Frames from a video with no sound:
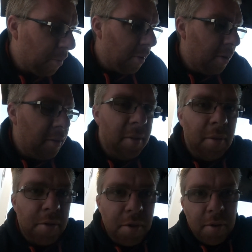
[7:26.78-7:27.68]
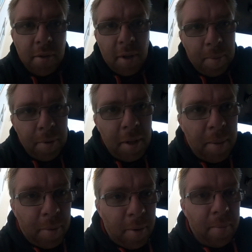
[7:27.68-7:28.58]
wise, not sure, I'll put it in the
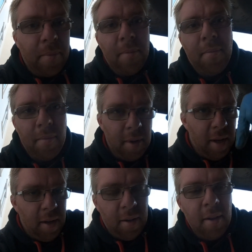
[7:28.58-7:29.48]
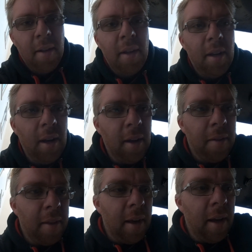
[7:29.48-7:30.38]
bottom here.
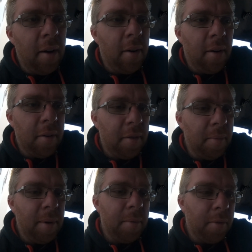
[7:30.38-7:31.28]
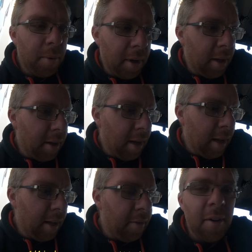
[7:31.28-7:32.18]
They are somewhere between
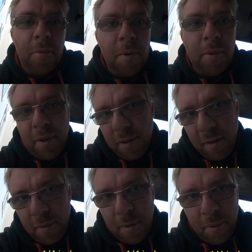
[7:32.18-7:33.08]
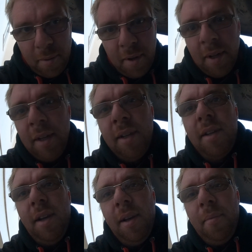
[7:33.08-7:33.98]
a 6mm and a
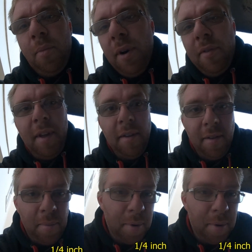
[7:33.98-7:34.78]
7mm, whatever that is in